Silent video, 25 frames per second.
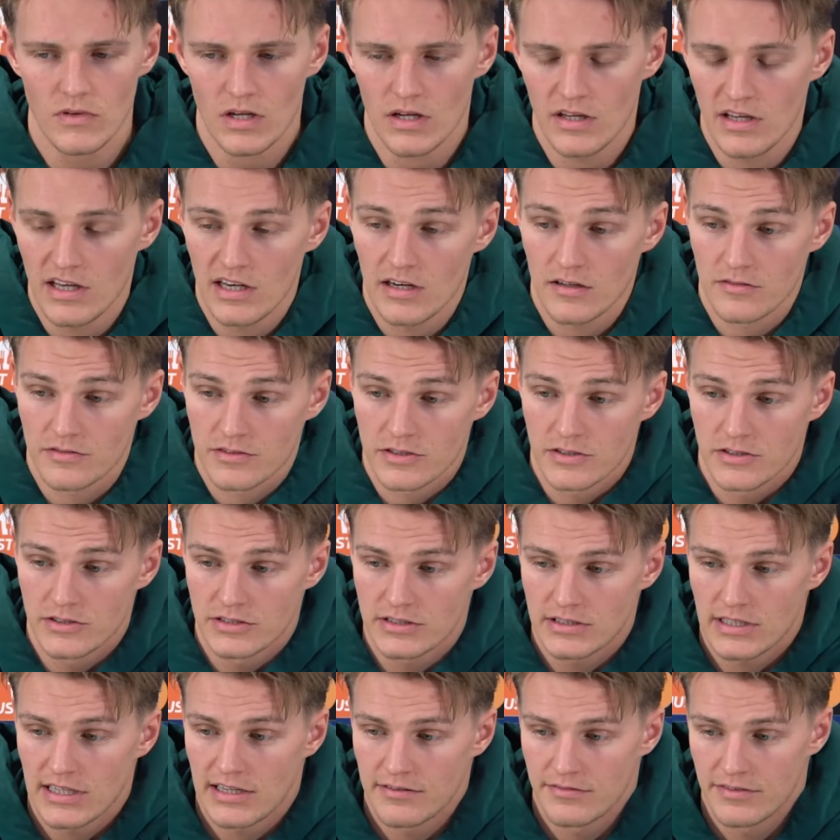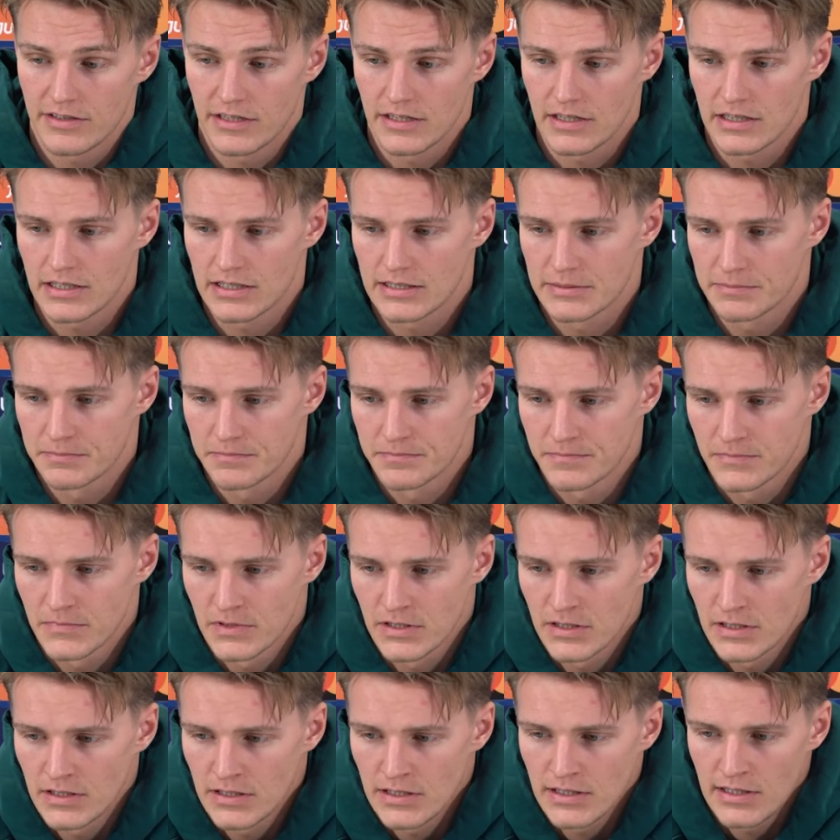Yeah, of course. I think um,
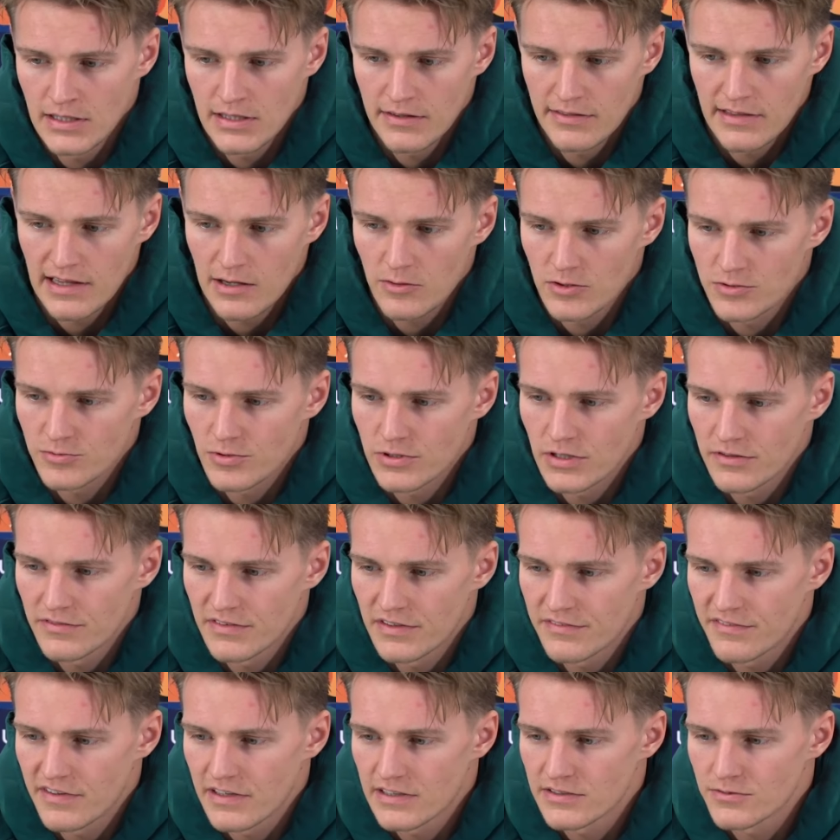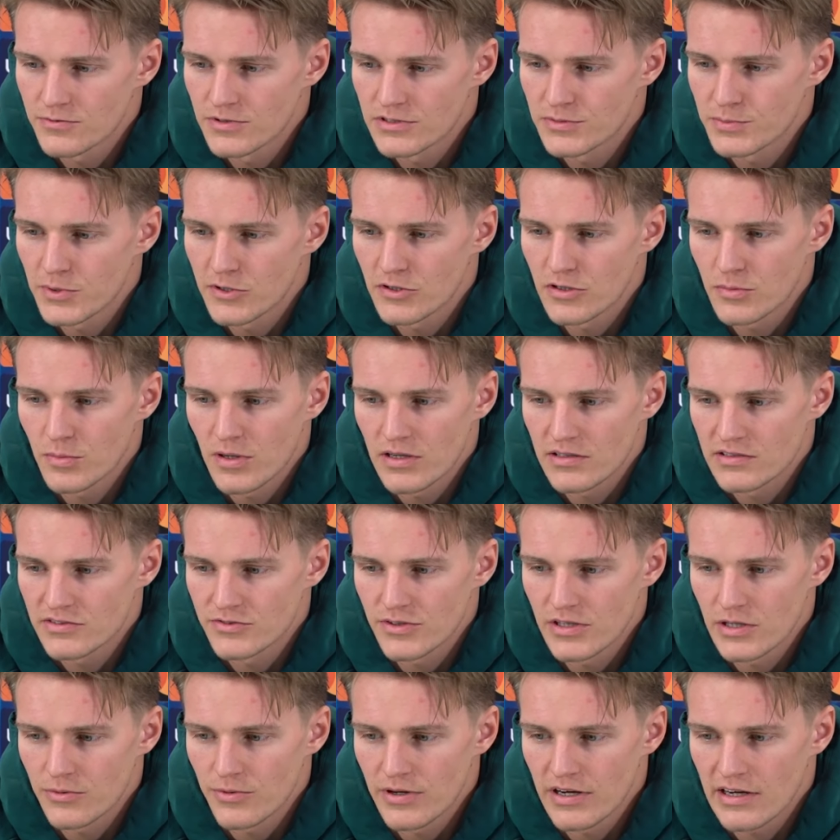that was one of the things we spoke about
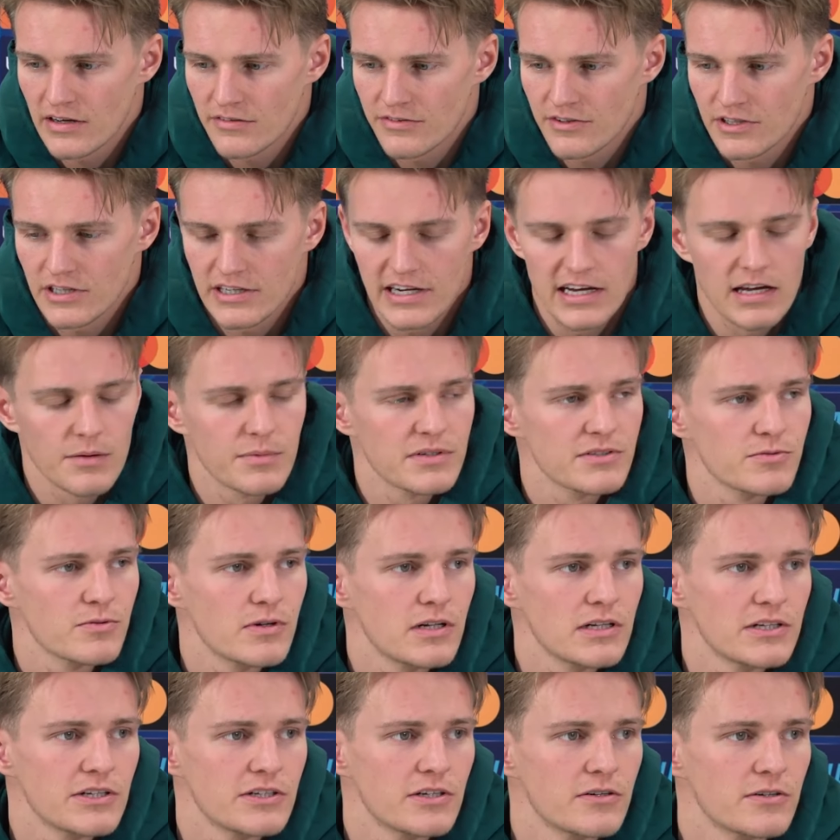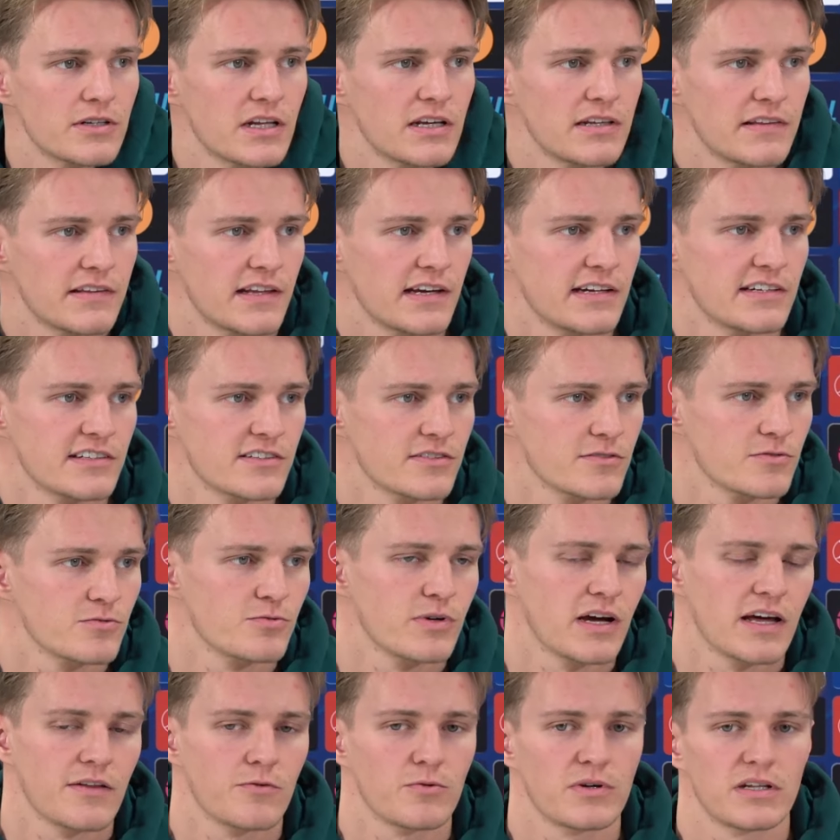straight away after the game as well. You know, the intentions
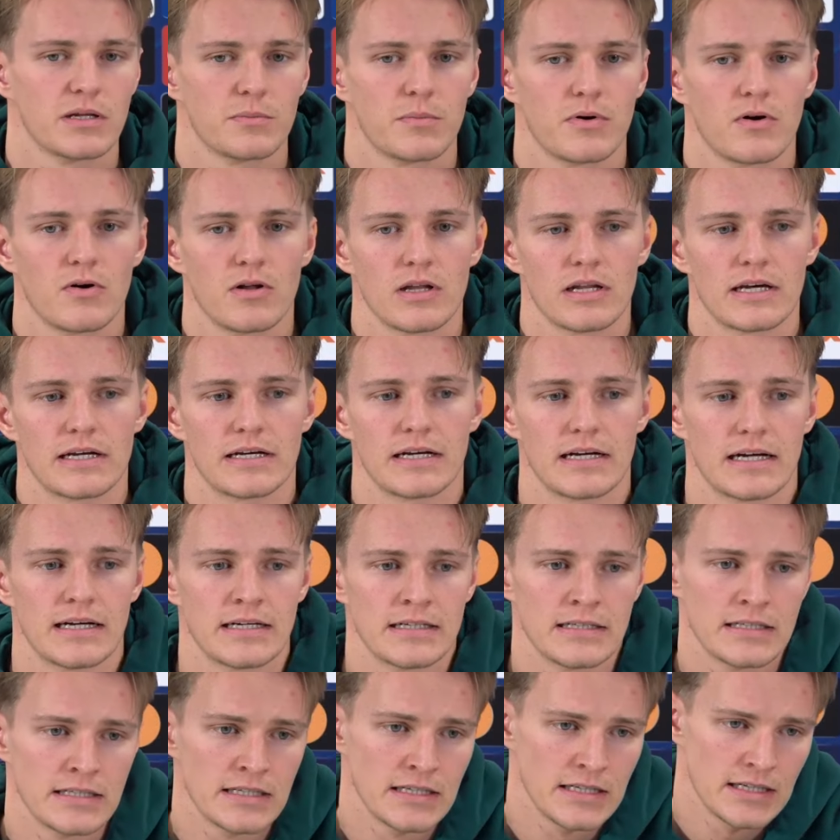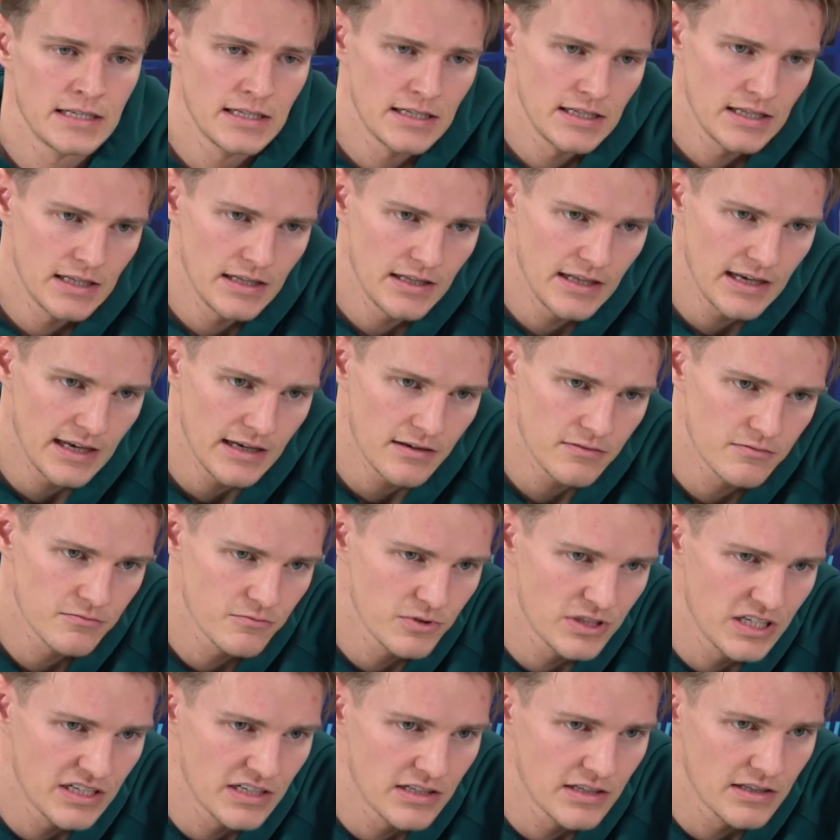we had with the ball, and yeah,
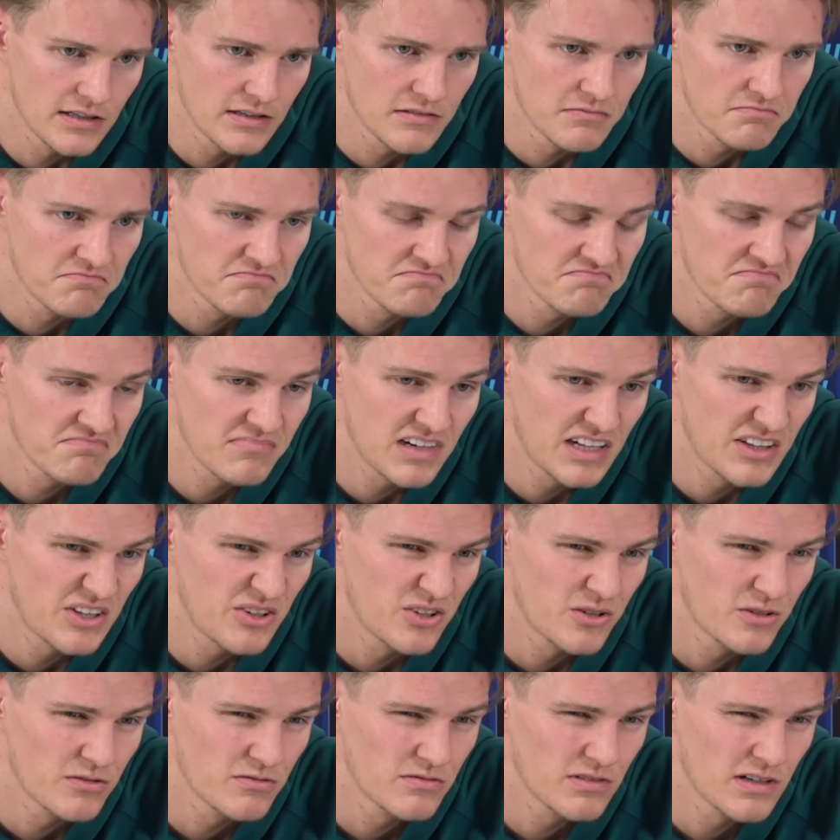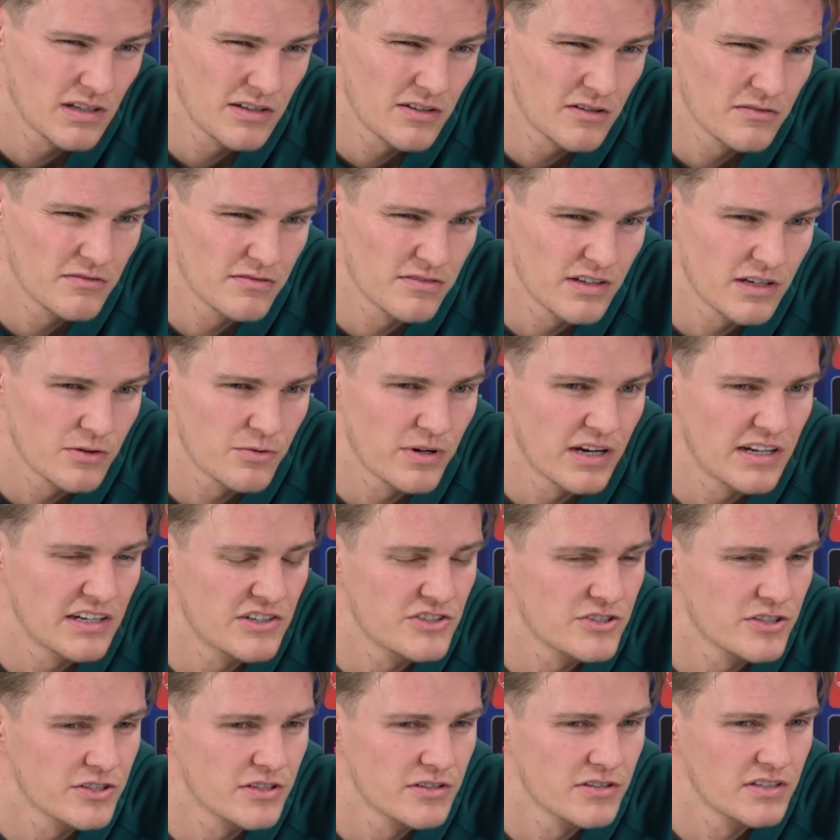we didn't. I don't know. I don't think we had a
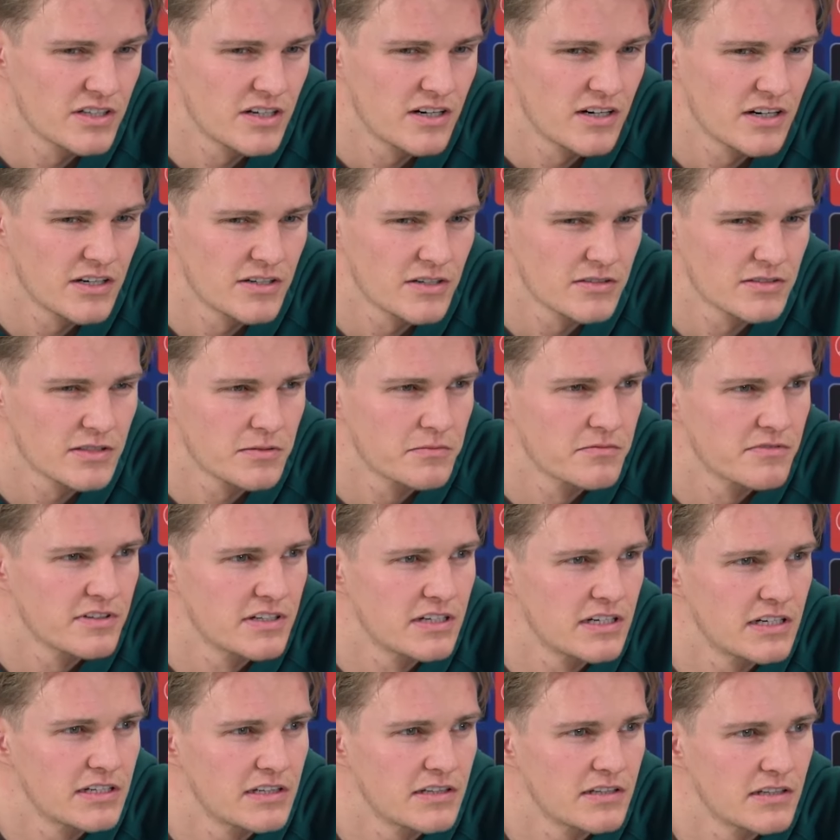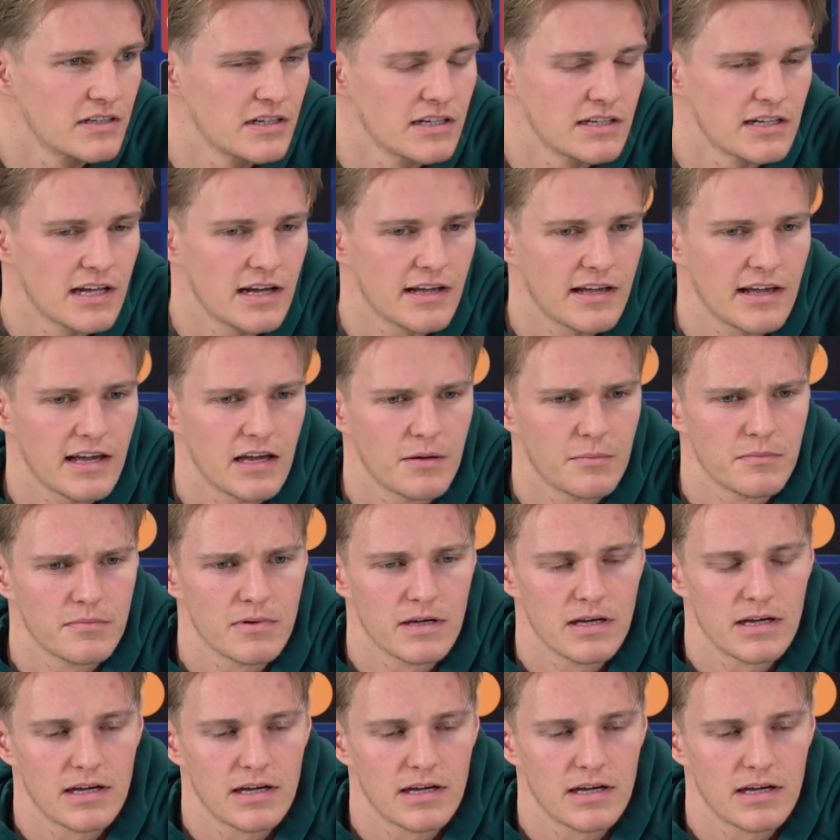shot on target or something in, in that game.